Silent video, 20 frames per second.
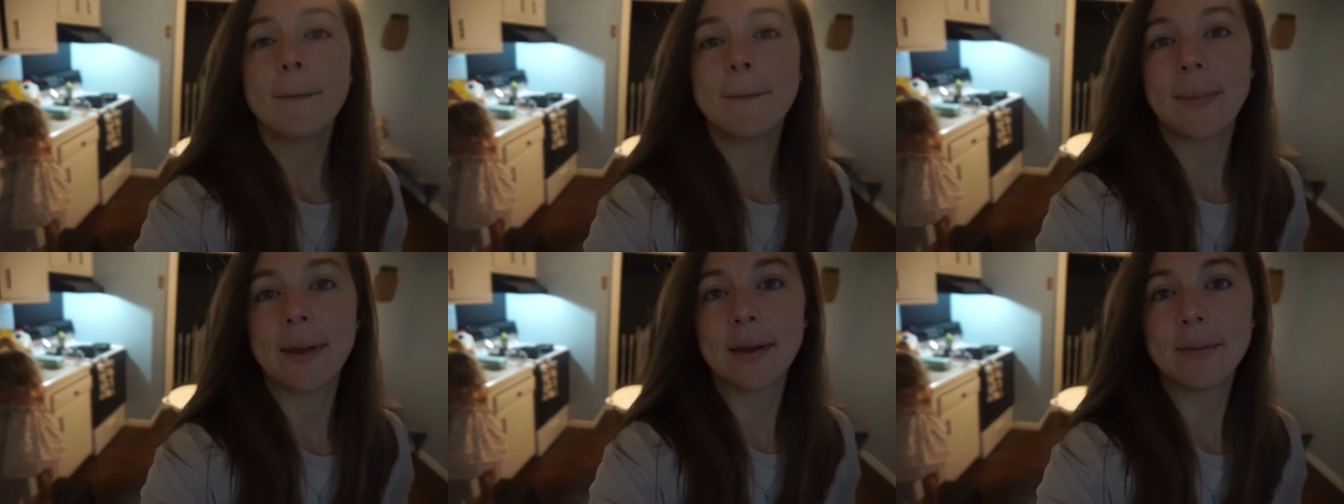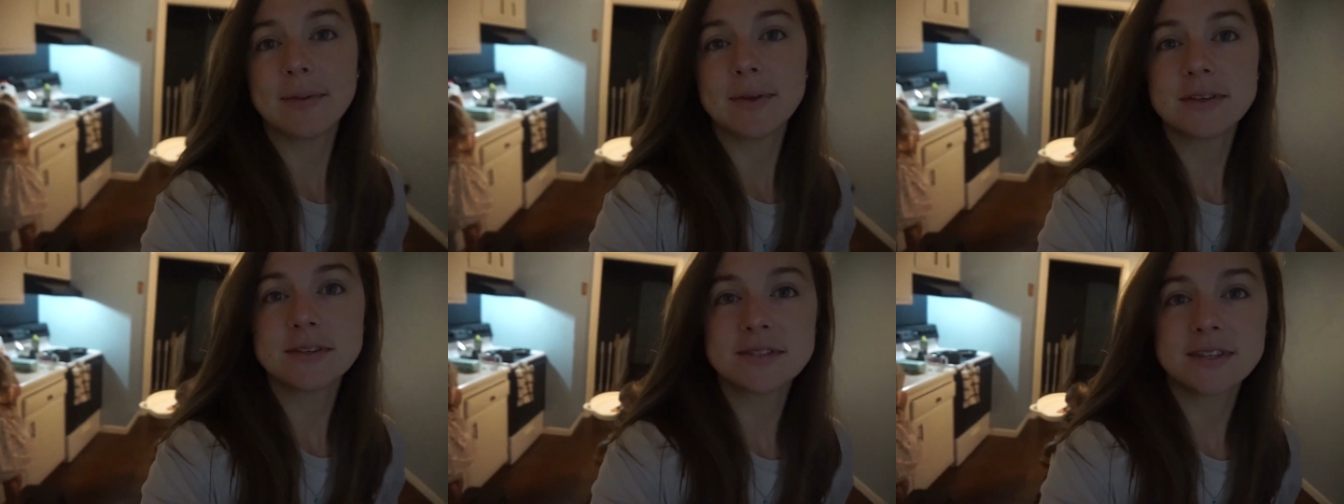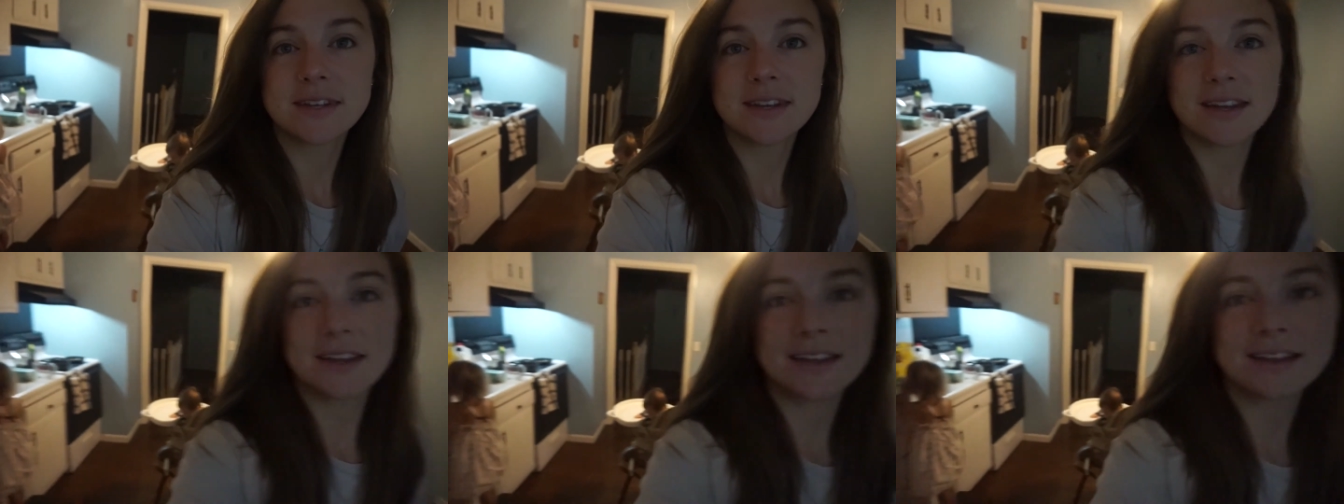
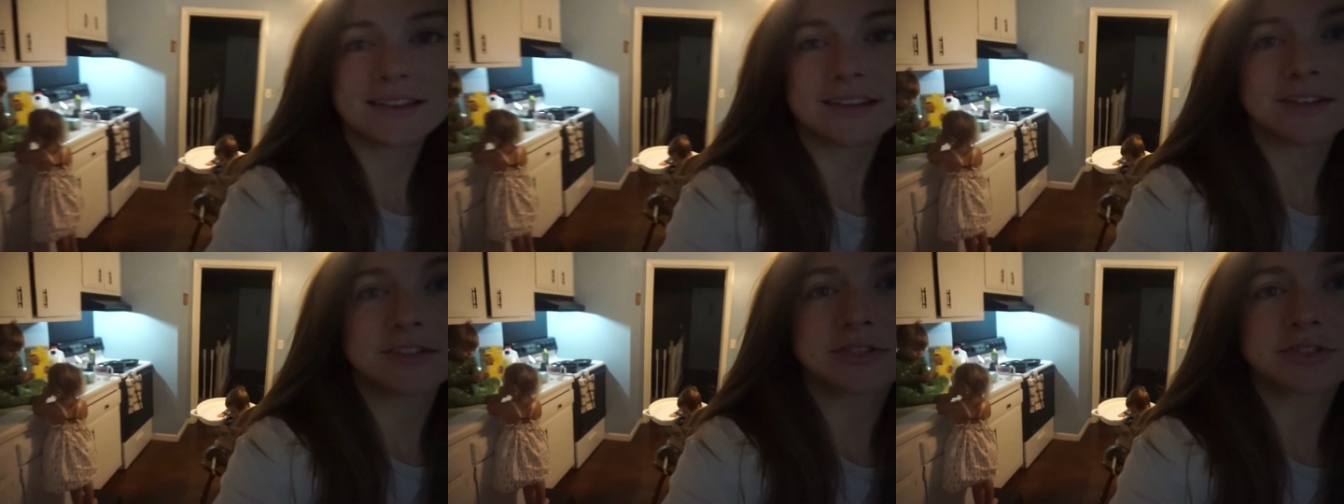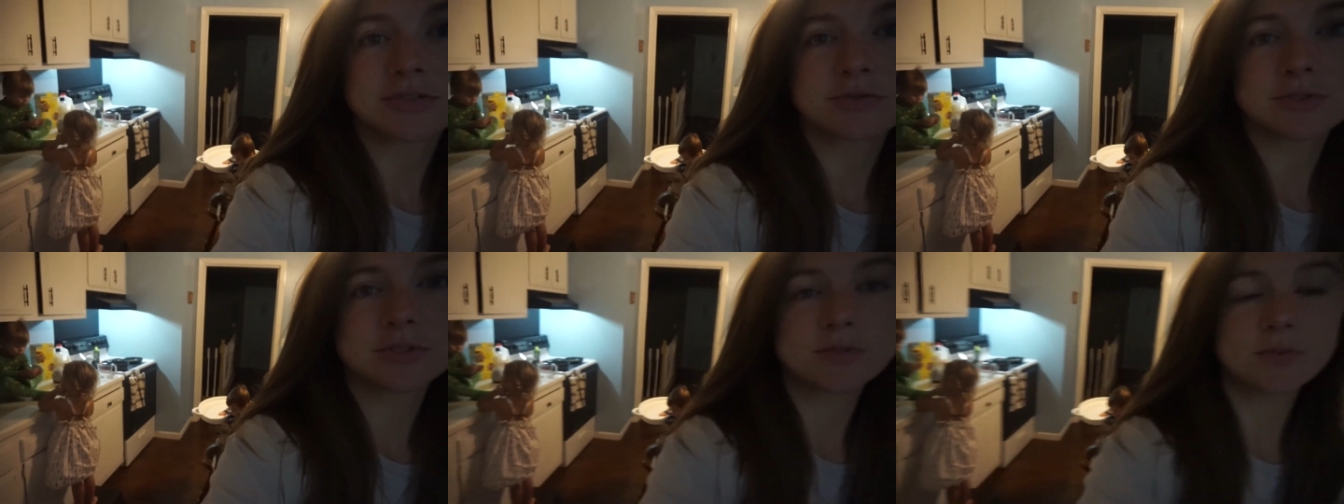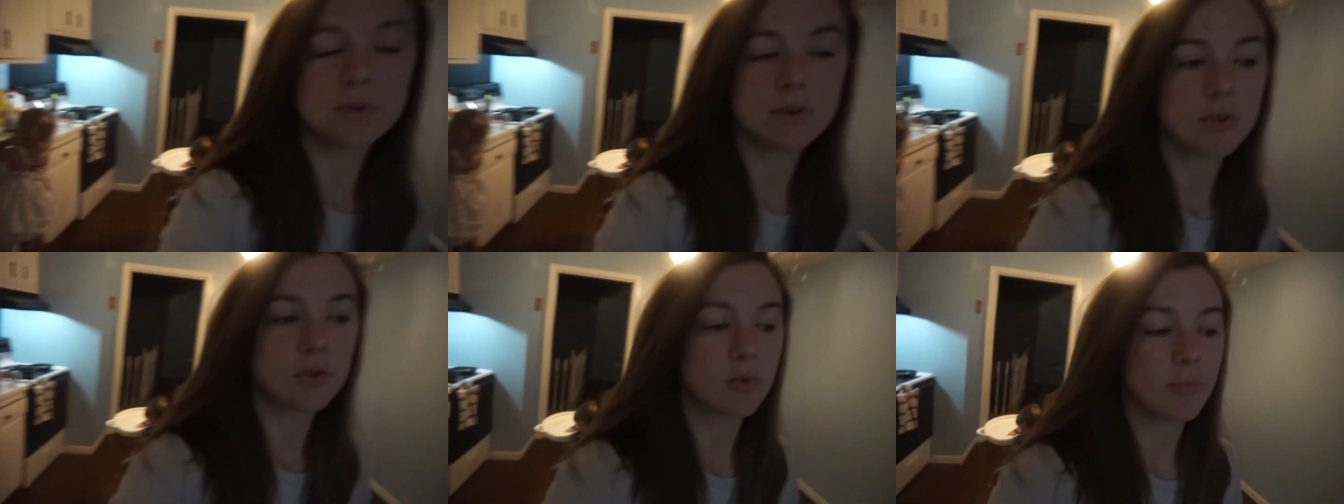babysitting these three
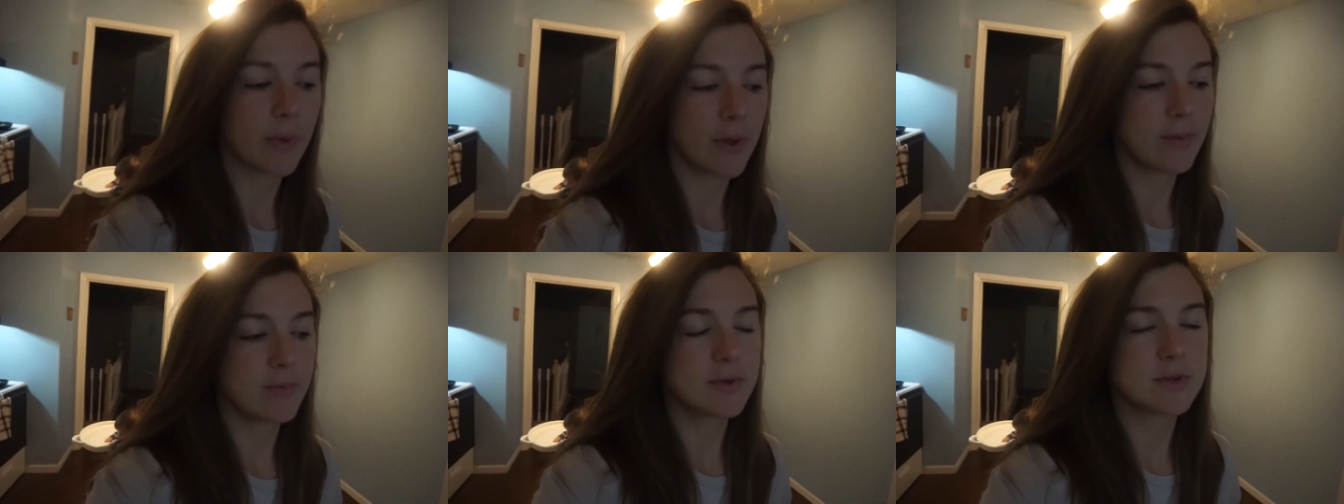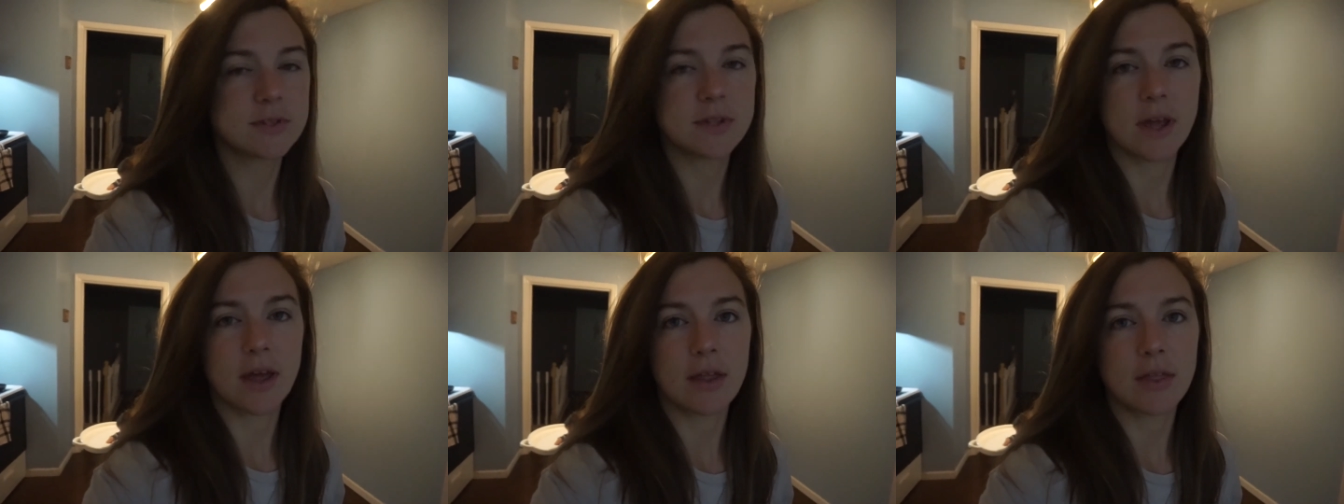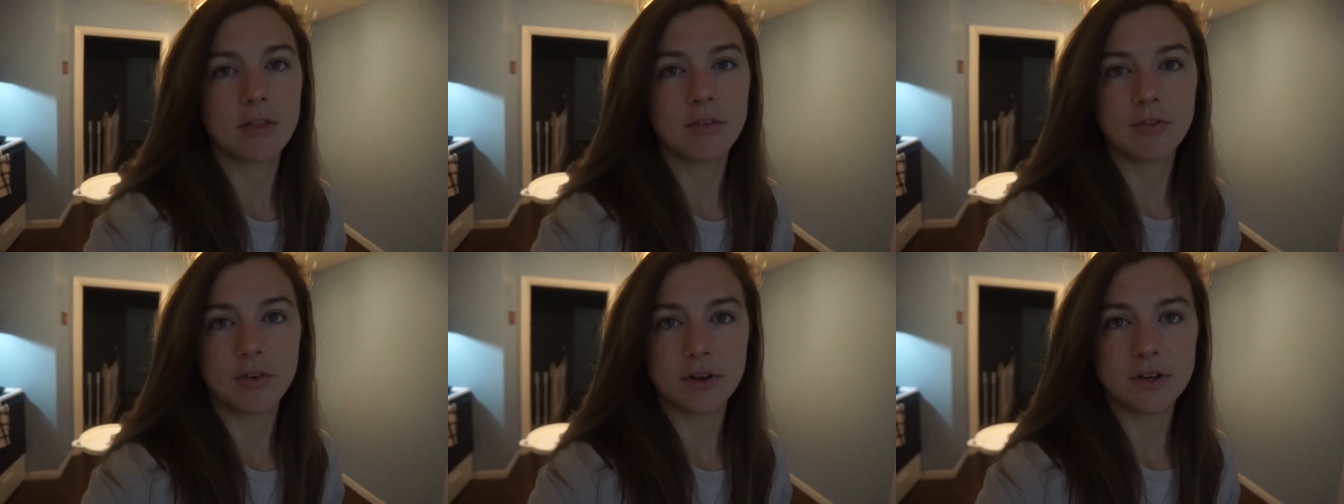sweet little babies. They
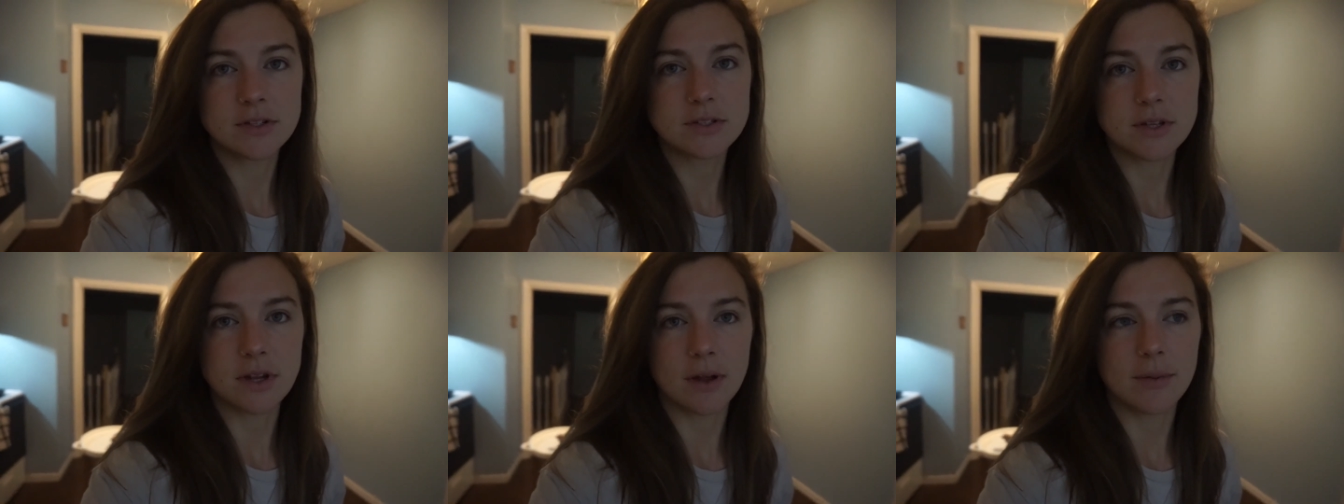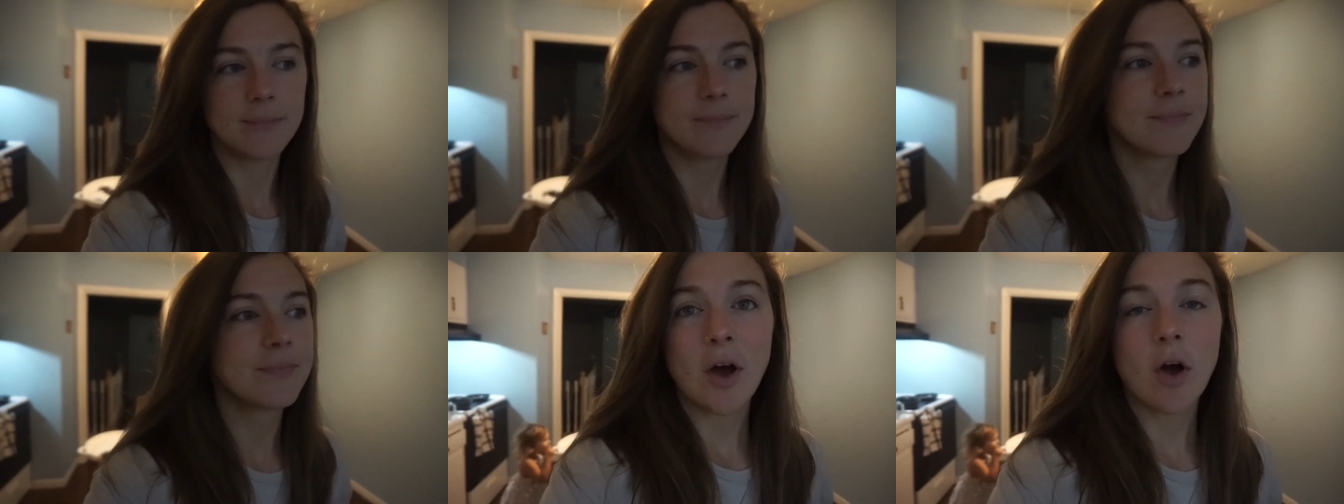had the funnest time.